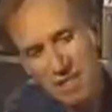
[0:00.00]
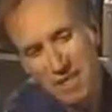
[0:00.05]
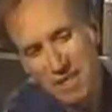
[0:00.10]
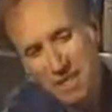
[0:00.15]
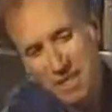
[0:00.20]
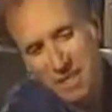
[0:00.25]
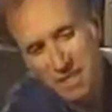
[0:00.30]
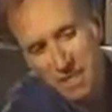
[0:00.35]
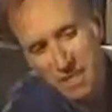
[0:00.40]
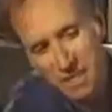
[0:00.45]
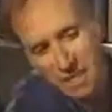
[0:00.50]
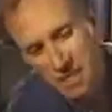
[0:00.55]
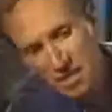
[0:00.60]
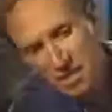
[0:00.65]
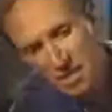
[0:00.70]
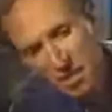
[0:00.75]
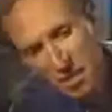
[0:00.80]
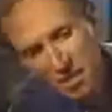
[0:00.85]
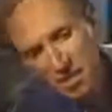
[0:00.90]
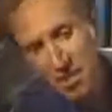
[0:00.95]
Now, this
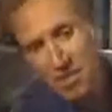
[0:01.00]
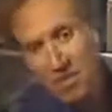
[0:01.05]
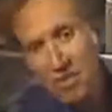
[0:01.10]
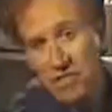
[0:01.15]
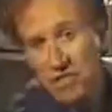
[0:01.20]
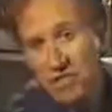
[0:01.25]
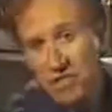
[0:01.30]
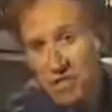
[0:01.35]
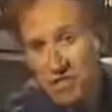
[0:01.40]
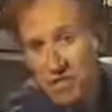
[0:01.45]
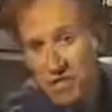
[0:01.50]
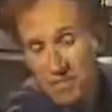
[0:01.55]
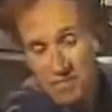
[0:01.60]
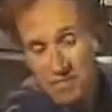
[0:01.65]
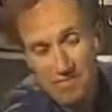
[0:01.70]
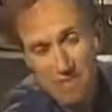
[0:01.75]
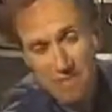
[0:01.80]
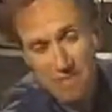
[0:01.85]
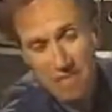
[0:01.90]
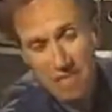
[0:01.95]
is a model of the Sphinx,
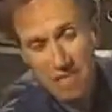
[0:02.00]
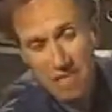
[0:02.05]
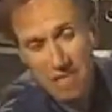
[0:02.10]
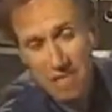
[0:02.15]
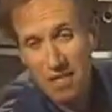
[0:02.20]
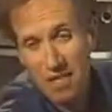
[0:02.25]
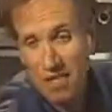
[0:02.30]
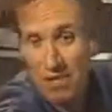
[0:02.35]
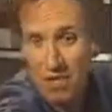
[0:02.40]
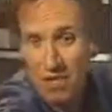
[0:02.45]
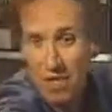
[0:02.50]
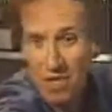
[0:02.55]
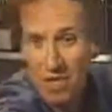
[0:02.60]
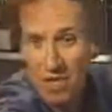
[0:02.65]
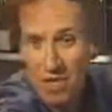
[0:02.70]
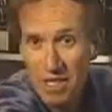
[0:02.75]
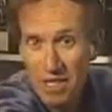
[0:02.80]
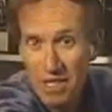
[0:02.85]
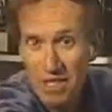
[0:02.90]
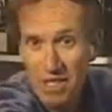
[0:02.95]
and it's
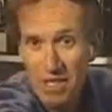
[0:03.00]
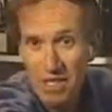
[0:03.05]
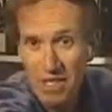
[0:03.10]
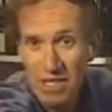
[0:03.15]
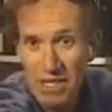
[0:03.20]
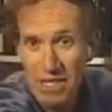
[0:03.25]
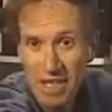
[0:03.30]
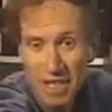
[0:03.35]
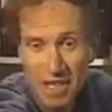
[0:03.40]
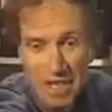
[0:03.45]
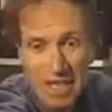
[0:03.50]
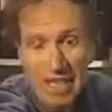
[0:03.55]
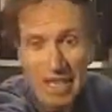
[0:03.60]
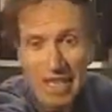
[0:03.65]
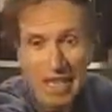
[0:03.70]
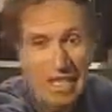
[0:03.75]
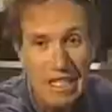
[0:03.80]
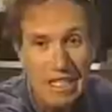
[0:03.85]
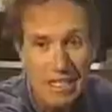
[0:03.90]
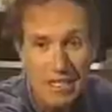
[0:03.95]
looking
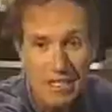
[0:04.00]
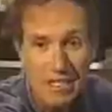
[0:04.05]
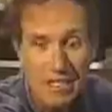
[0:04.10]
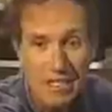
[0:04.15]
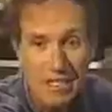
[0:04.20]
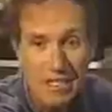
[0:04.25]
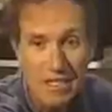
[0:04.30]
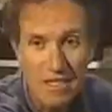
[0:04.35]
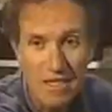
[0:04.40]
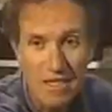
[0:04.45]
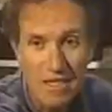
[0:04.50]
directly east.